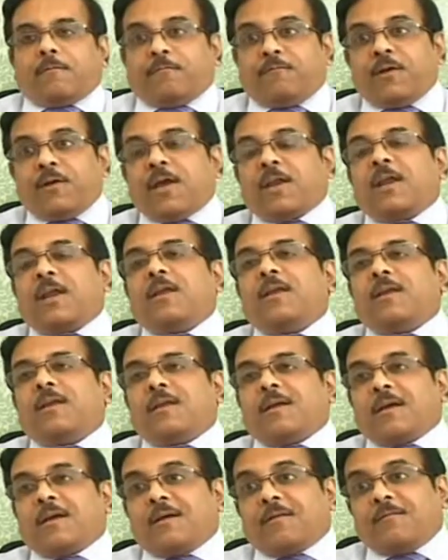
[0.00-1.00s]

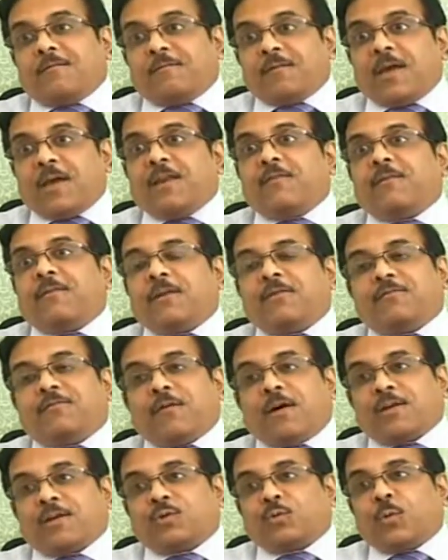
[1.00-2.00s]
Very, very, very
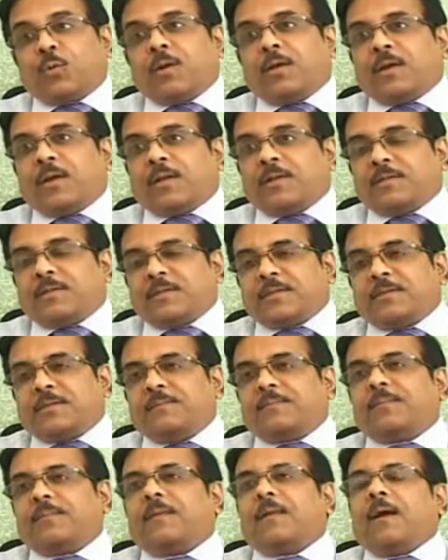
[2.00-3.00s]
fast-growing cancer.
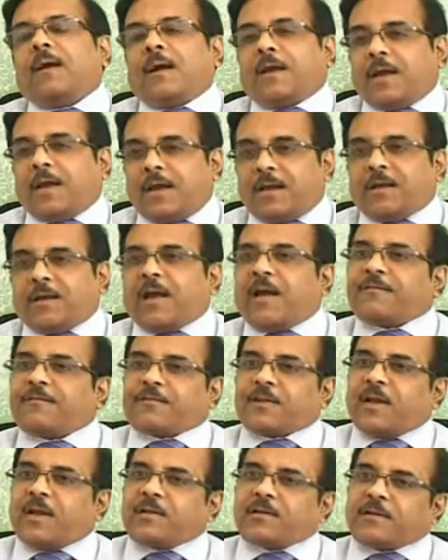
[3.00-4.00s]
Again,
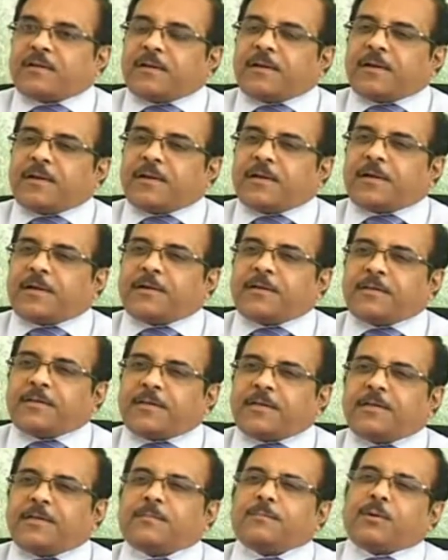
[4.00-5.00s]
lifestyle-related
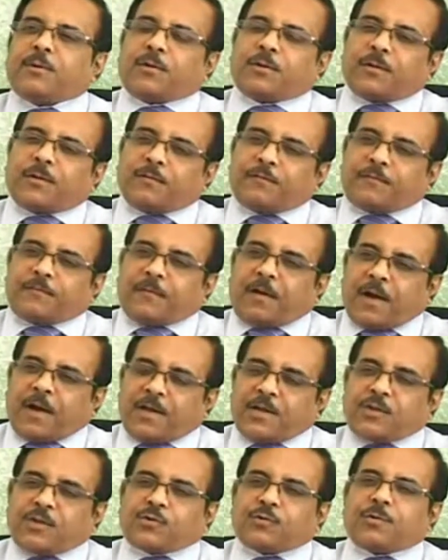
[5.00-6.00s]
disease because of
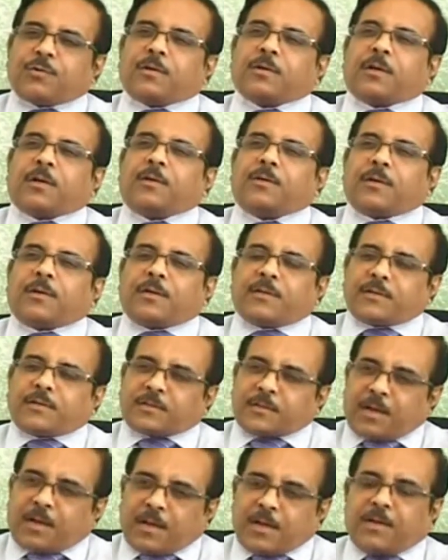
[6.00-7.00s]
high estrogen
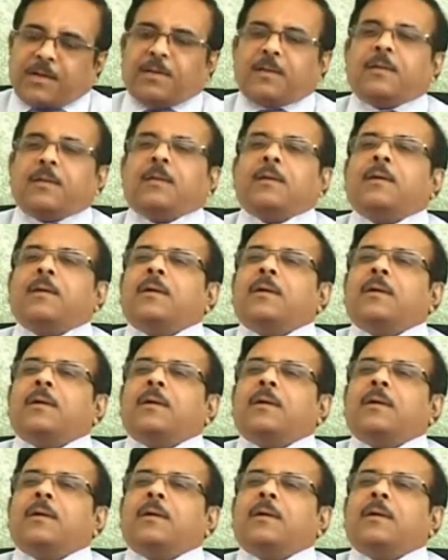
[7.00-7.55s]
contents, high